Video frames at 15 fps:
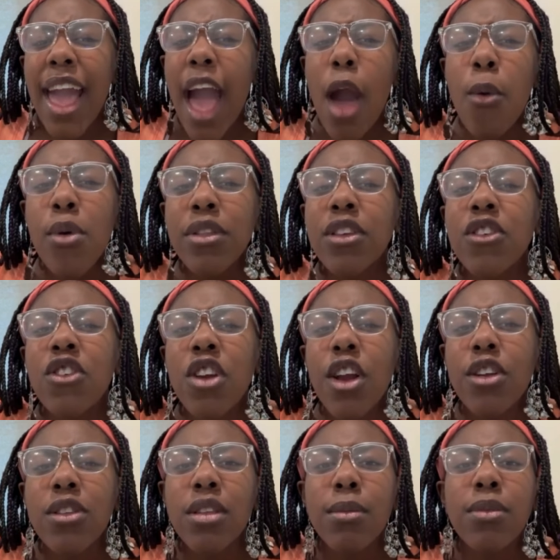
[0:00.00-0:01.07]
I want to share
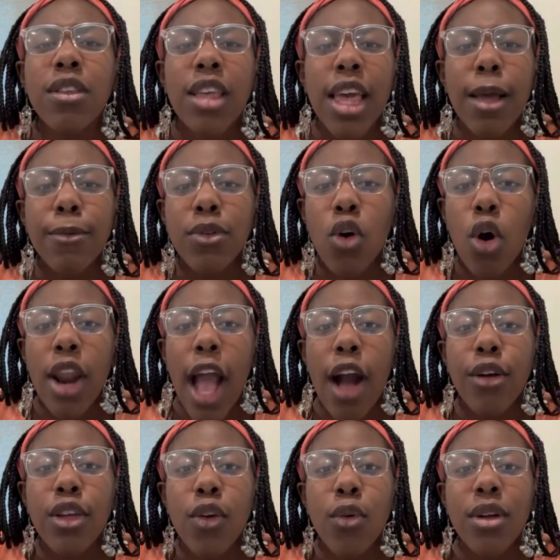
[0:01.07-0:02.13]
some tips on how
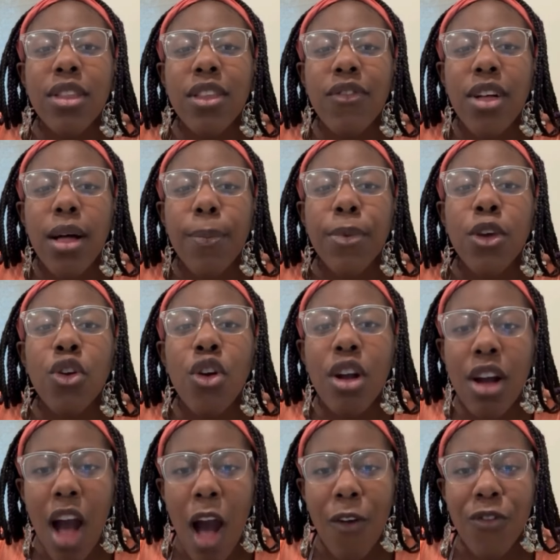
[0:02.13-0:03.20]
you can develop your
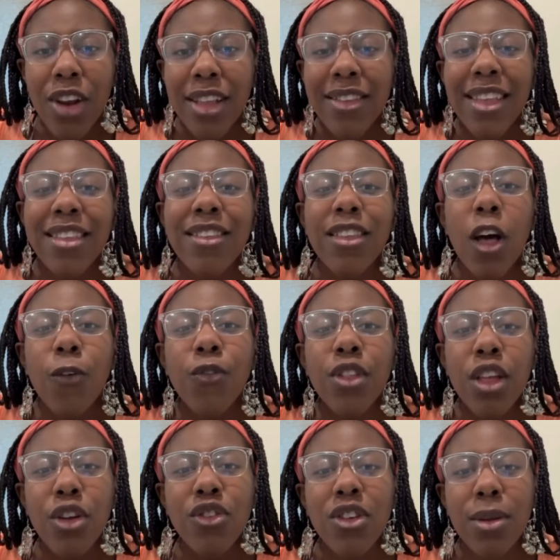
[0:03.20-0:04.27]
confidence and
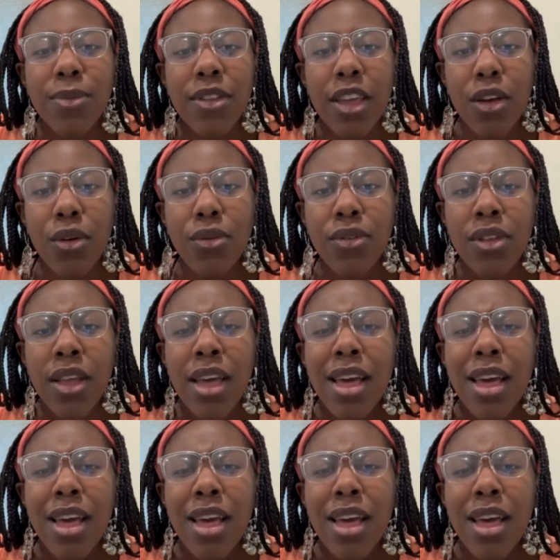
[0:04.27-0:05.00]
self-leadership skills,